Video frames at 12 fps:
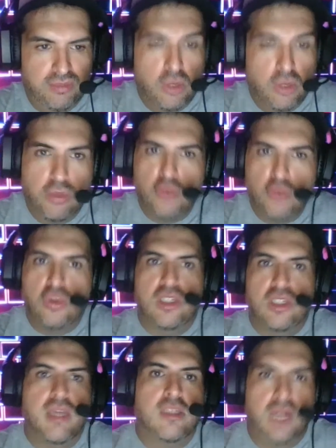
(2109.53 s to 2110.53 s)
So those were
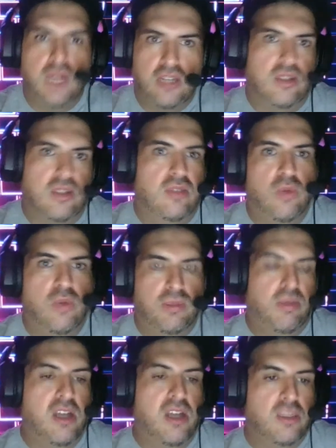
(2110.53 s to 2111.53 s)
some explanations of what
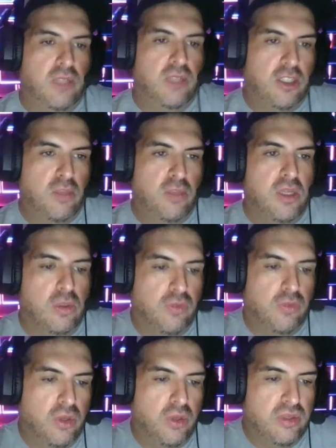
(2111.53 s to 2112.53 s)
possibly could be
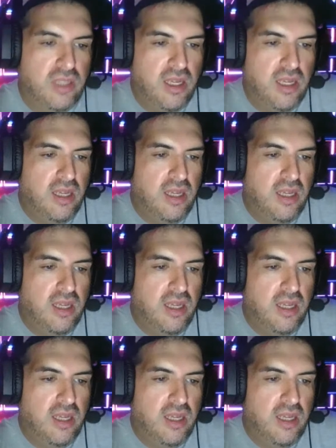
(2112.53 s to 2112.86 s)
UFOs.